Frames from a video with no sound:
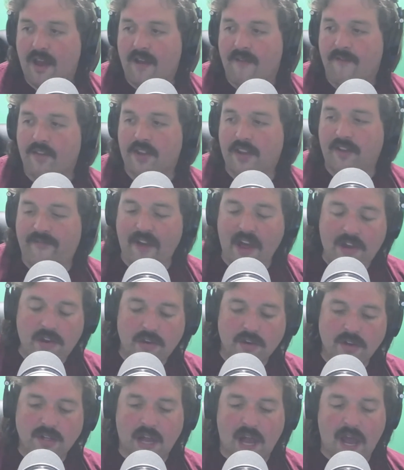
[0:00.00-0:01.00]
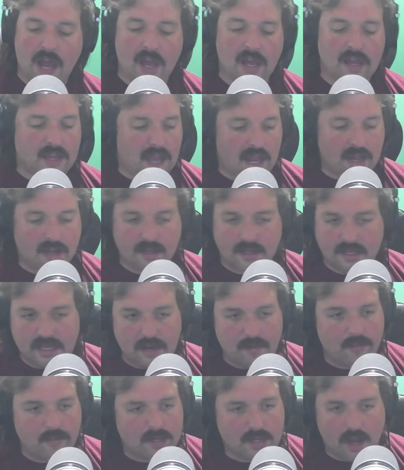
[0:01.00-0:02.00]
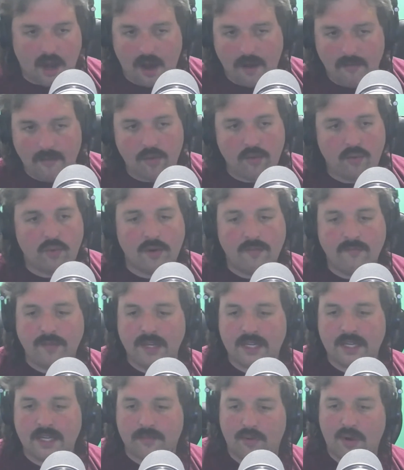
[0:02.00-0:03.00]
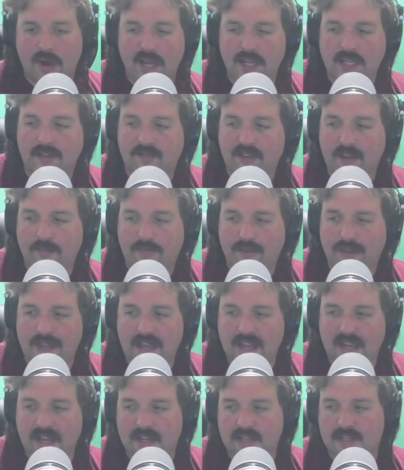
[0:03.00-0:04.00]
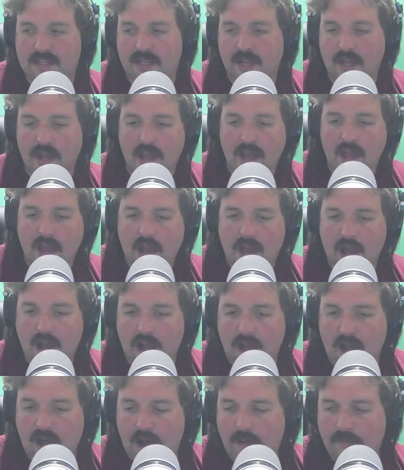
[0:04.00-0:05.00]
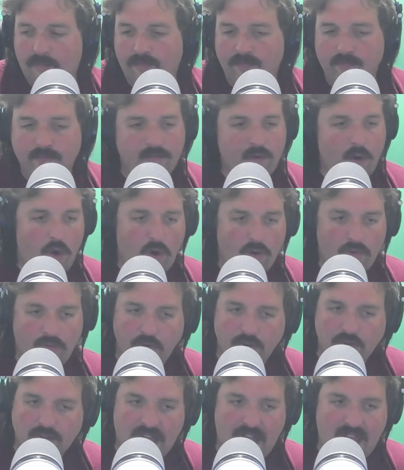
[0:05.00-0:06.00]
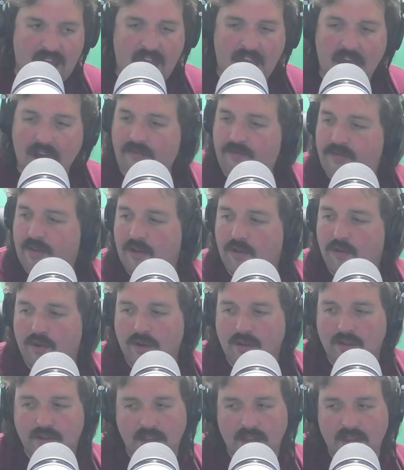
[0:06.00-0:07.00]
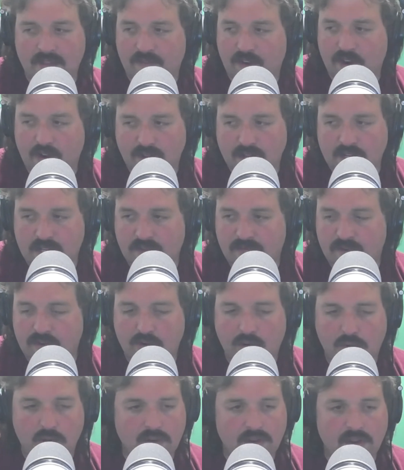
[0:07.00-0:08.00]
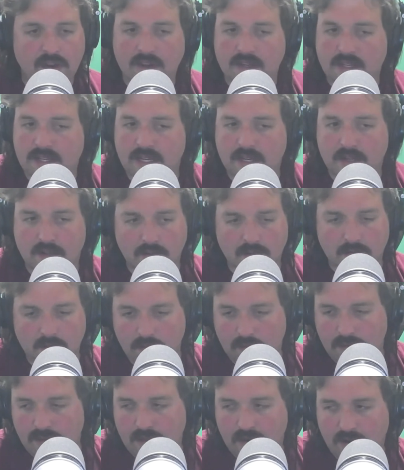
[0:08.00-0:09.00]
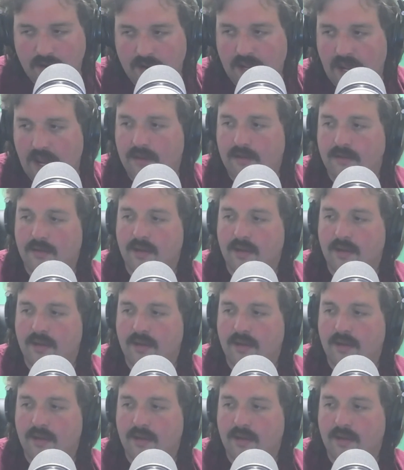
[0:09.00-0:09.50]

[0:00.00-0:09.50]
For the Defenders, again, same with Tamu. Wouldn't be surprised if he plays whole first half, or at the very least the first quarter, then you see Delulu in there again.